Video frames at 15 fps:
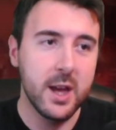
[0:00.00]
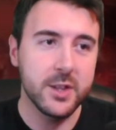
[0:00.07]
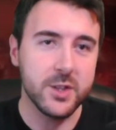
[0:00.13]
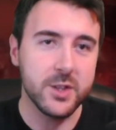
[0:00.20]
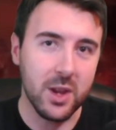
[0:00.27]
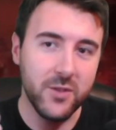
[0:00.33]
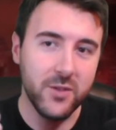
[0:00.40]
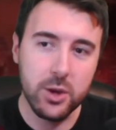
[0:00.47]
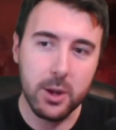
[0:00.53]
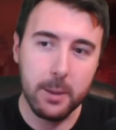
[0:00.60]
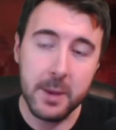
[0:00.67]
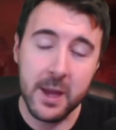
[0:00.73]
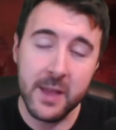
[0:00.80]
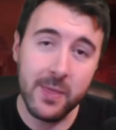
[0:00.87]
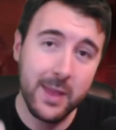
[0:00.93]
So if you
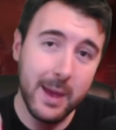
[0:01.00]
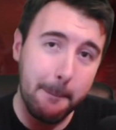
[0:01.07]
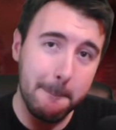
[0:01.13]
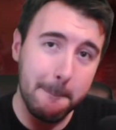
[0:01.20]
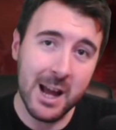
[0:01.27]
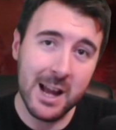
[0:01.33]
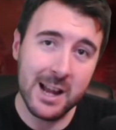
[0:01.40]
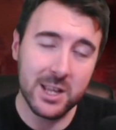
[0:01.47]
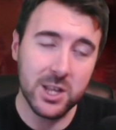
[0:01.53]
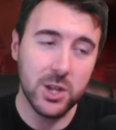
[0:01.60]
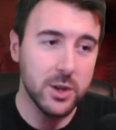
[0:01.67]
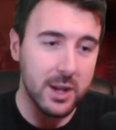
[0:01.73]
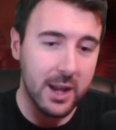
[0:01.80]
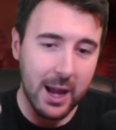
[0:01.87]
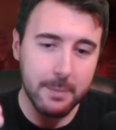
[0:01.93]
can pin them back,
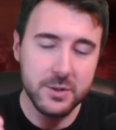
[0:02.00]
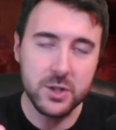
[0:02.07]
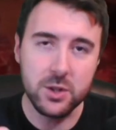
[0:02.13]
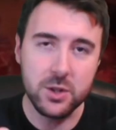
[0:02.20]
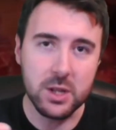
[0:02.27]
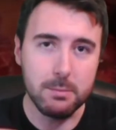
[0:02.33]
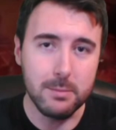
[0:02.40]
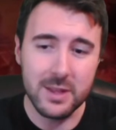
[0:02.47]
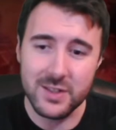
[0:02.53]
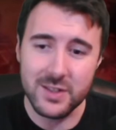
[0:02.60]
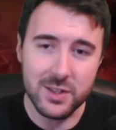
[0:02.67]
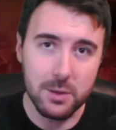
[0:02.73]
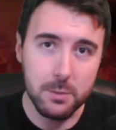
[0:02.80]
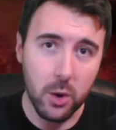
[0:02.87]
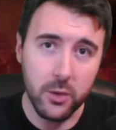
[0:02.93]
you can absolutely
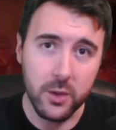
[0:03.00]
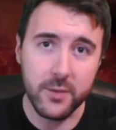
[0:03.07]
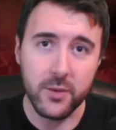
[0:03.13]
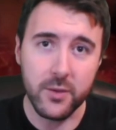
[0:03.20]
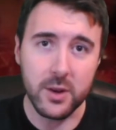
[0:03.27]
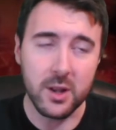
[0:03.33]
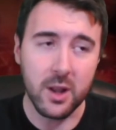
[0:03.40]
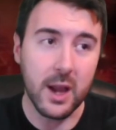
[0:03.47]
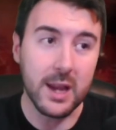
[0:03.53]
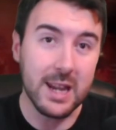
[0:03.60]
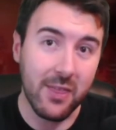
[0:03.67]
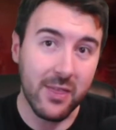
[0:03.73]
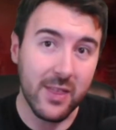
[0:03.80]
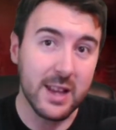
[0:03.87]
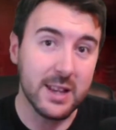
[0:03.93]
mince them on the front line
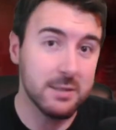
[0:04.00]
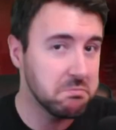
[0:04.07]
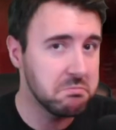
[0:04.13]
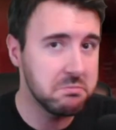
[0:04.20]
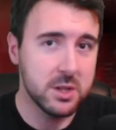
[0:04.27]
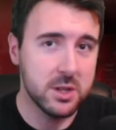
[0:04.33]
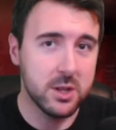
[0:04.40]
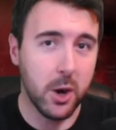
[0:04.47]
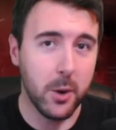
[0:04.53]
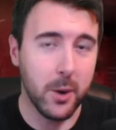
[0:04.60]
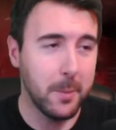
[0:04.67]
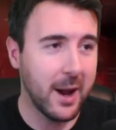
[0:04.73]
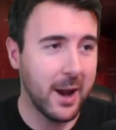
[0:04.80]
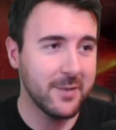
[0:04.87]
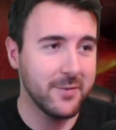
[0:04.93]
and then
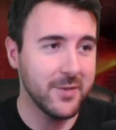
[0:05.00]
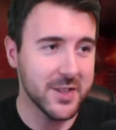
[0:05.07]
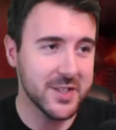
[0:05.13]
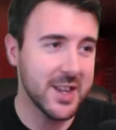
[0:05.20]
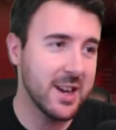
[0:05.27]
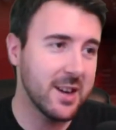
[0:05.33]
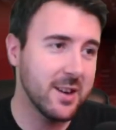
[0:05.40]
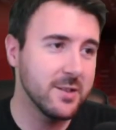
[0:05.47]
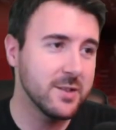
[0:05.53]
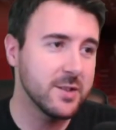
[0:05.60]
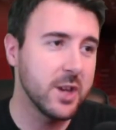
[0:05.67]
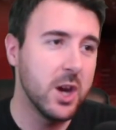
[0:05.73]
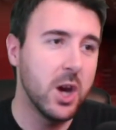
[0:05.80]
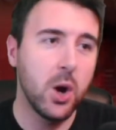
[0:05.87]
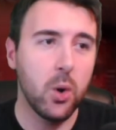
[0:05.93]
go back for
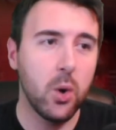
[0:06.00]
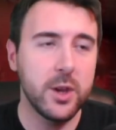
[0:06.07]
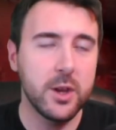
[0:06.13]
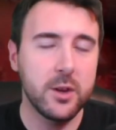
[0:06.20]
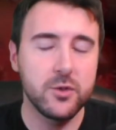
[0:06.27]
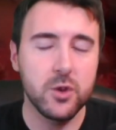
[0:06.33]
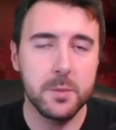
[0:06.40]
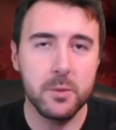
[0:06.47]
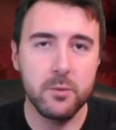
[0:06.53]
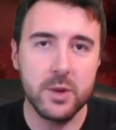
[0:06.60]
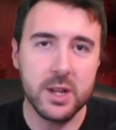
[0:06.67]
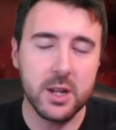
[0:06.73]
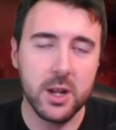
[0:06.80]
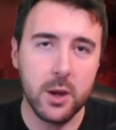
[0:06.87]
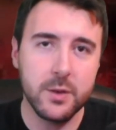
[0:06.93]
seconds, or you can drop it
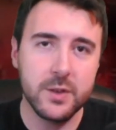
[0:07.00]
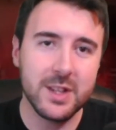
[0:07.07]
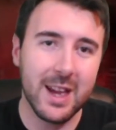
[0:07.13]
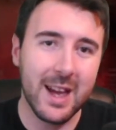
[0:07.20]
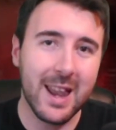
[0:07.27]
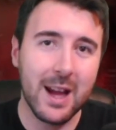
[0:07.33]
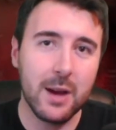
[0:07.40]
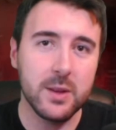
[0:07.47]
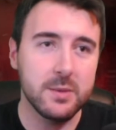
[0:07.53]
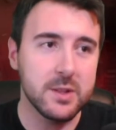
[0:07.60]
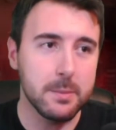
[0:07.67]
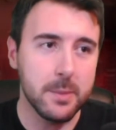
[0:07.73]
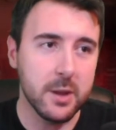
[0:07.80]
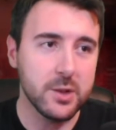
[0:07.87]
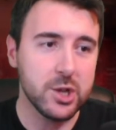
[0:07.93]
really close, allow them
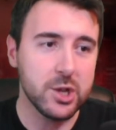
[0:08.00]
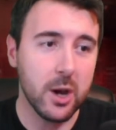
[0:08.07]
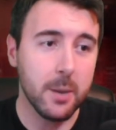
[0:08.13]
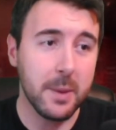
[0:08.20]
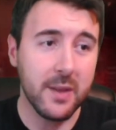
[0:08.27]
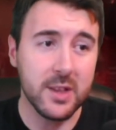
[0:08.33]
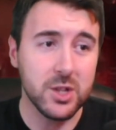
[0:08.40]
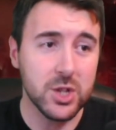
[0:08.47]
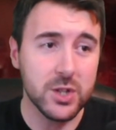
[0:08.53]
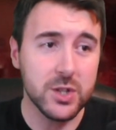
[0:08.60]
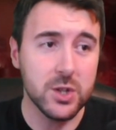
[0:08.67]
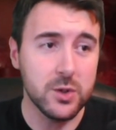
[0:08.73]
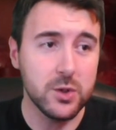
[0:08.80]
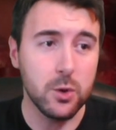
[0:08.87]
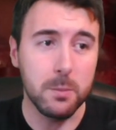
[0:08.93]
to bunch up, and then
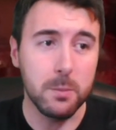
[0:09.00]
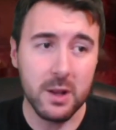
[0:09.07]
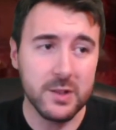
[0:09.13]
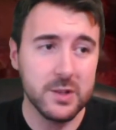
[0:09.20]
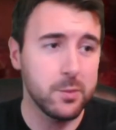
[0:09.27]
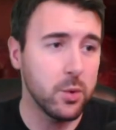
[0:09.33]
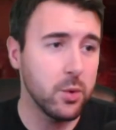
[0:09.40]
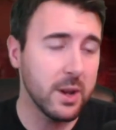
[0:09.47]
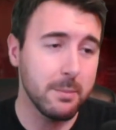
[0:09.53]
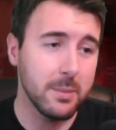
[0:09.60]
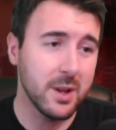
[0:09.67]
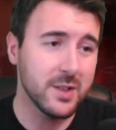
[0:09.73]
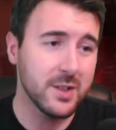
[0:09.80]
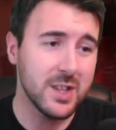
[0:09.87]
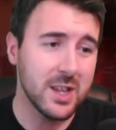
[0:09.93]
just use your Bloodspawn and
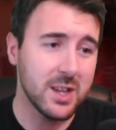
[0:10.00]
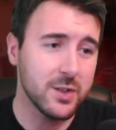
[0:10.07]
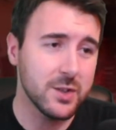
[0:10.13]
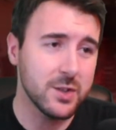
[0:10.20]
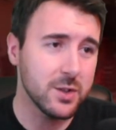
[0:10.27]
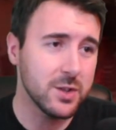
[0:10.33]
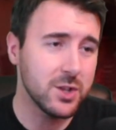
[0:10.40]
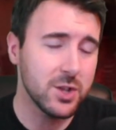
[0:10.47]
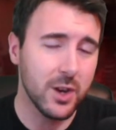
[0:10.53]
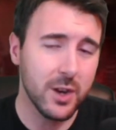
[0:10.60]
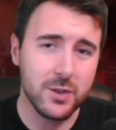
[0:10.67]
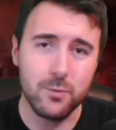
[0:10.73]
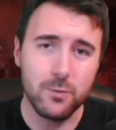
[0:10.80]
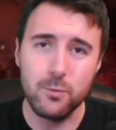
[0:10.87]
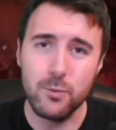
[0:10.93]
Bloodseekers to
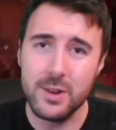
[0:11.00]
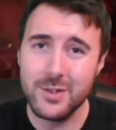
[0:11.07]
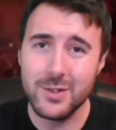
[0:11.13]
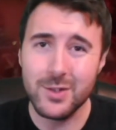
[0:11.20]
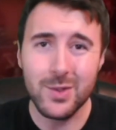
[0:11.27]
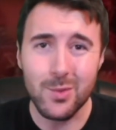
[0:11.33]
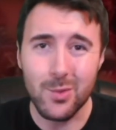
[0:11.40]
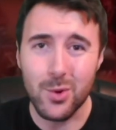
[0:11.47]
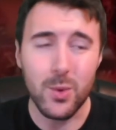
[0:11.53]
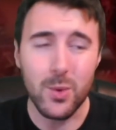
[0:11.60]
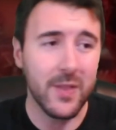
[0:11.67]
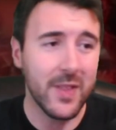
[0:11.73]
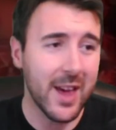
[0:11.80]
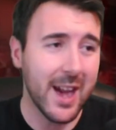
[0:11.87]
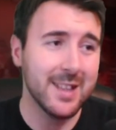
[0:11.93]
just rinse through
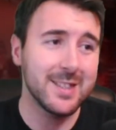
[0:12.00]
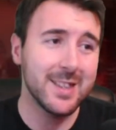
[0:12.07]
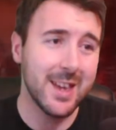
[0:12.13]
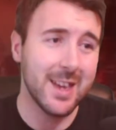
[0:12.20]
their